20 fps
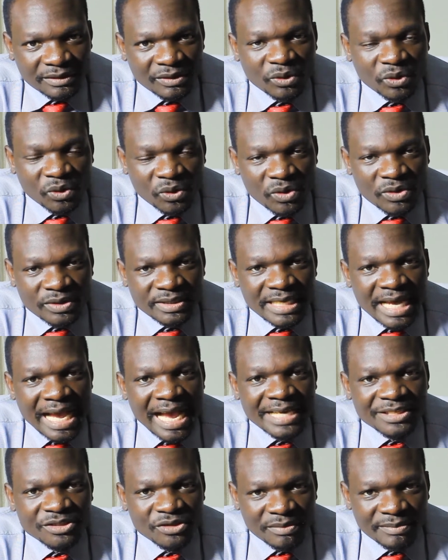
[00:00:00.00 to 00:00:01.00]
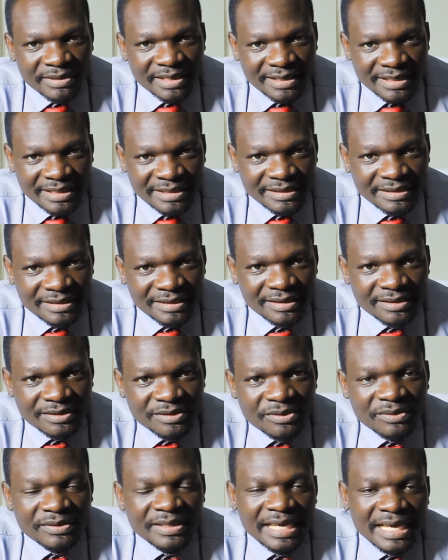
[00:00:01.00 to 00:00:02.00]
glucose isomerase.
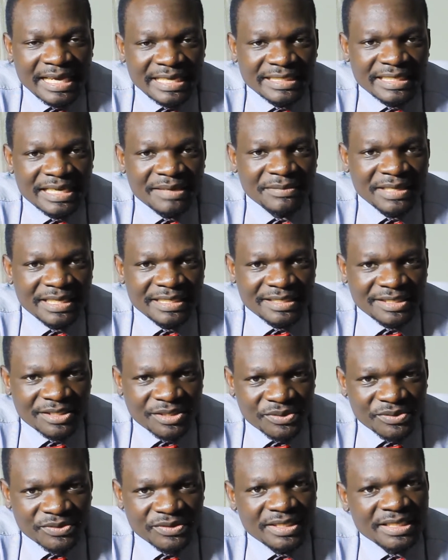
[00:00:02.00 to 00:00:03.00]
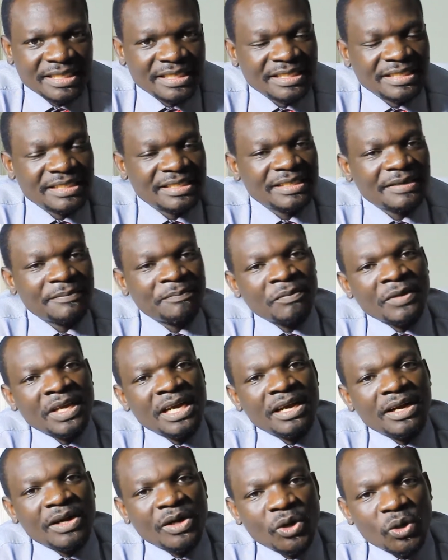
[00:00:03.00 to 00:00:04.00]
So the enzyme that is used is
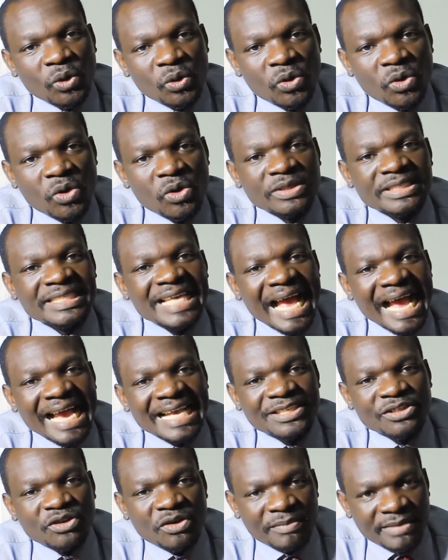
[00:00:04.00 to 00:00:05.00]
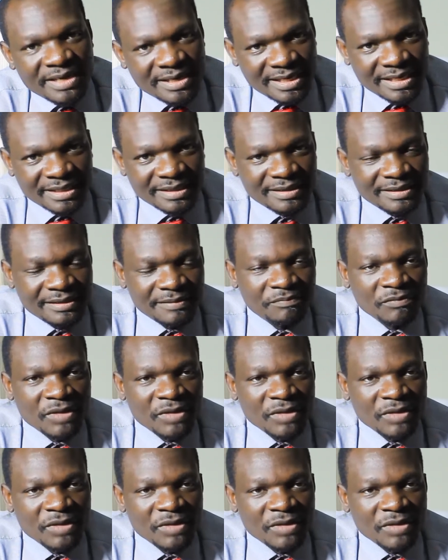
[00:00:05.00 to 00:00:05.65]
glucose isomerase.